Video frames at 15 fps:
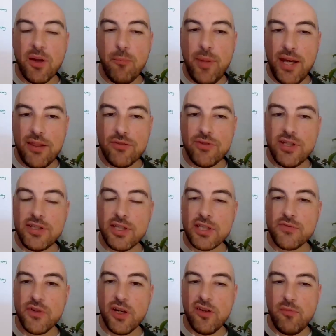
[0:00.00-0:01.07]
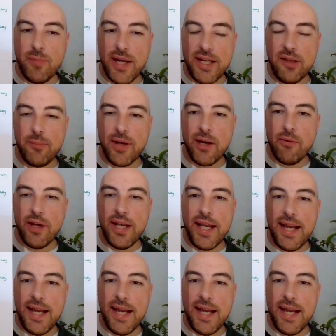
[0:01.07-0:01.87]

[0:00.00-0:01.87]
Bet365, Paddy Power and